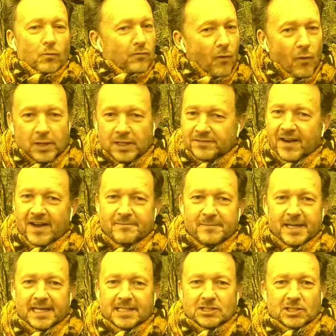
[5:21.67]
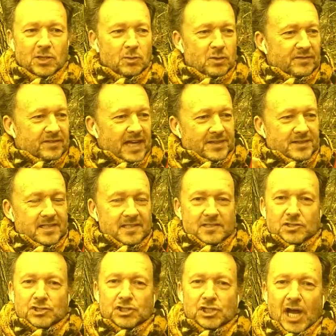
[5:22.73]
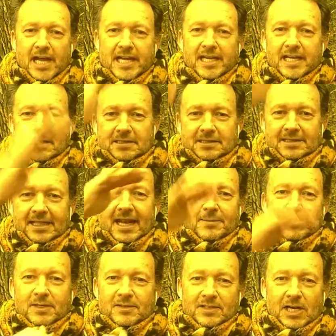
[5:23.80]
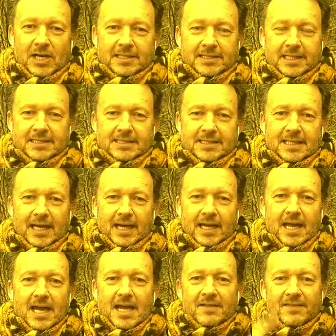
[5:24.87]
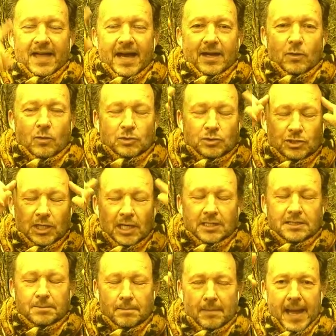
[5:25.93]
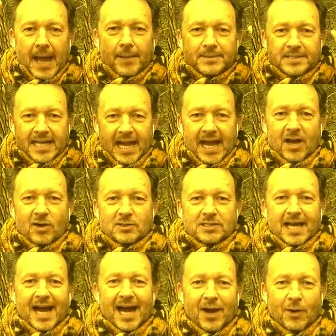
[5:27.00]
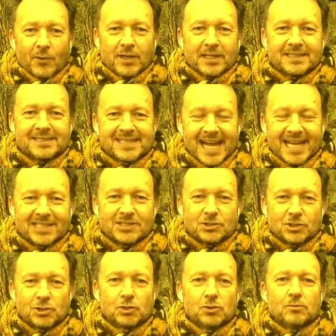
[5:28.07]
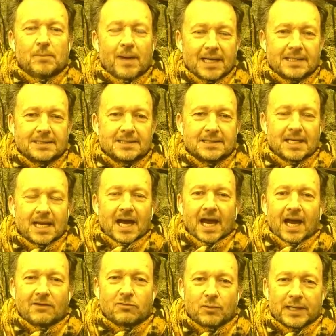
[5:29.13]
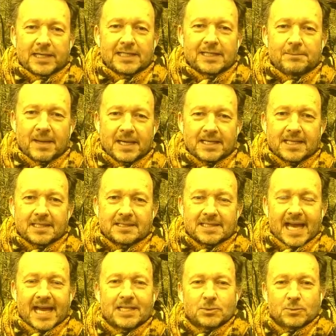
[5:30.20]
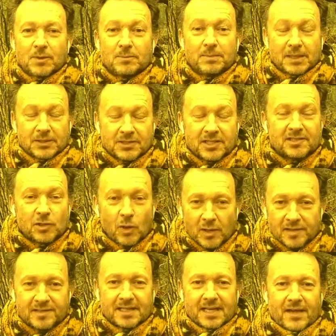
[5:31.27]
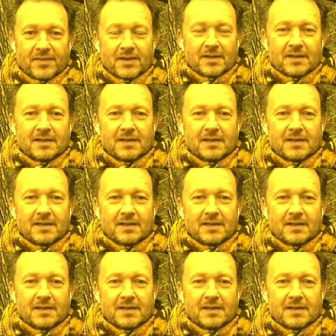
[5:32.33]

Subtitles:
45 minutes, we've got this giant table of contents thing that just mapped out our next 2 months of weekly meetings as we build this course together.